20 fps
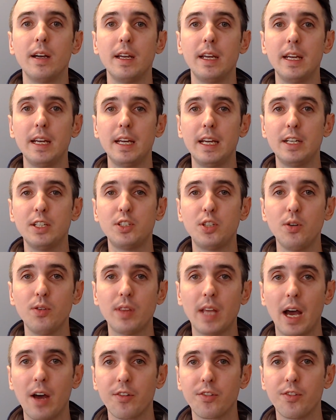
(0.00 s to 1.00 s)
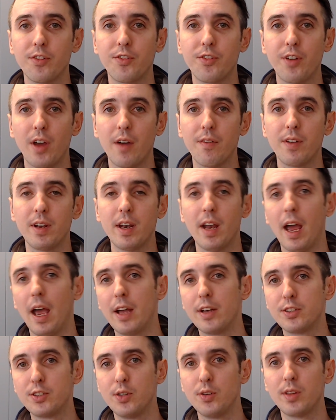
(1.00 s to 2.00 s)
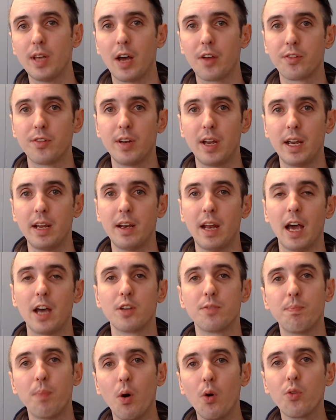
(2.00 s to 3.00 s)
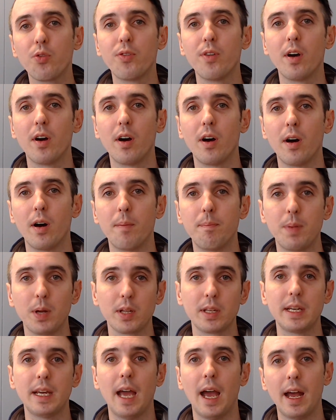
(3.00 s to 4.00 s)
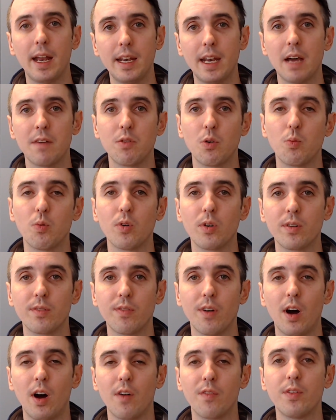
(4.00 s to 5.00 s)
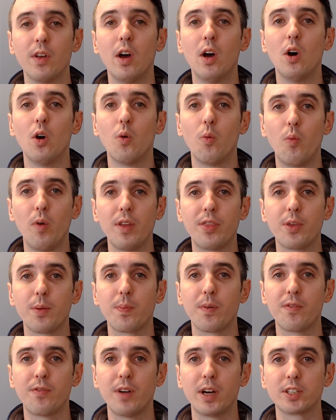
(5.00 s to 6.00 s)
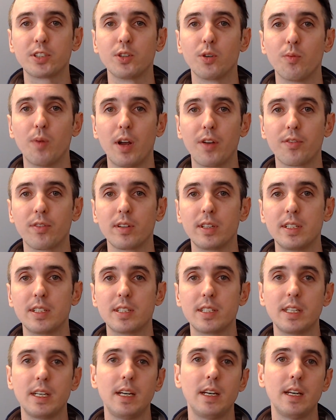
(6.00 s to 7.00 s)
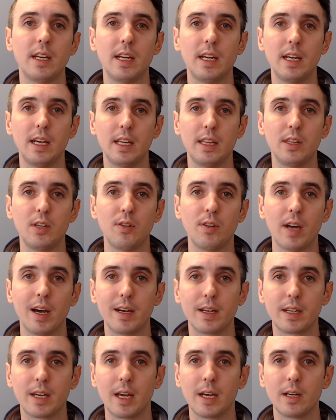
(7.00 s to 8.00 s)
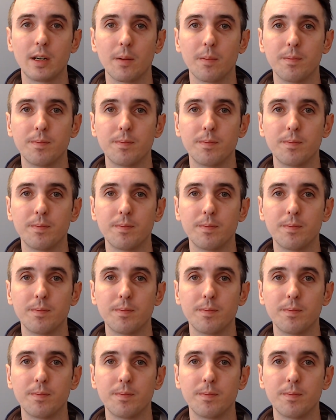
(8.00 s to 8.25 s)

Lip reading: in 2007 and 2008, as both Billy and Neville were involved with the professional wrestling scene in the United Kingdom.